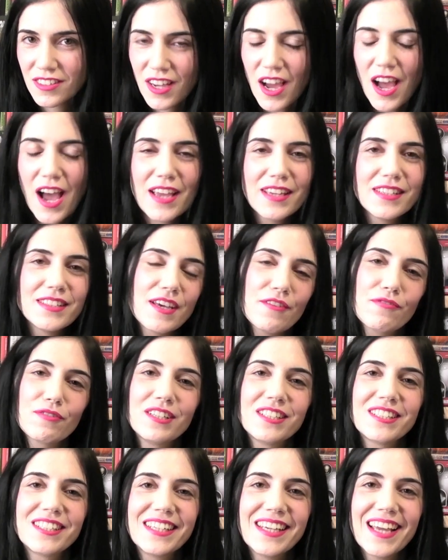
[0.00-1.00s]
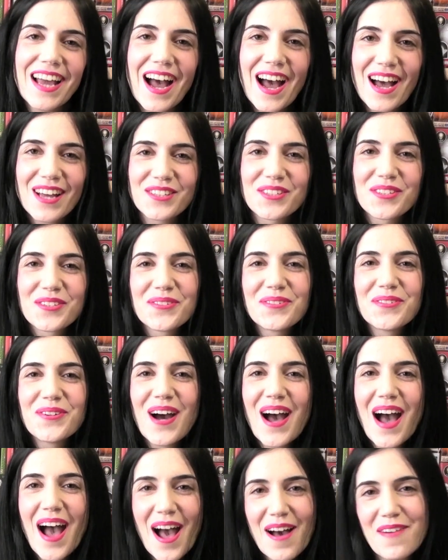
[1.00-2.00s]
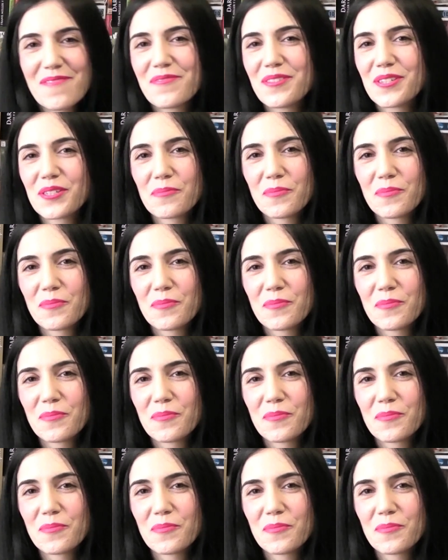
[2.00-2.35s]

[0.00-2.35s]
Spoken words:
I definitely had to have this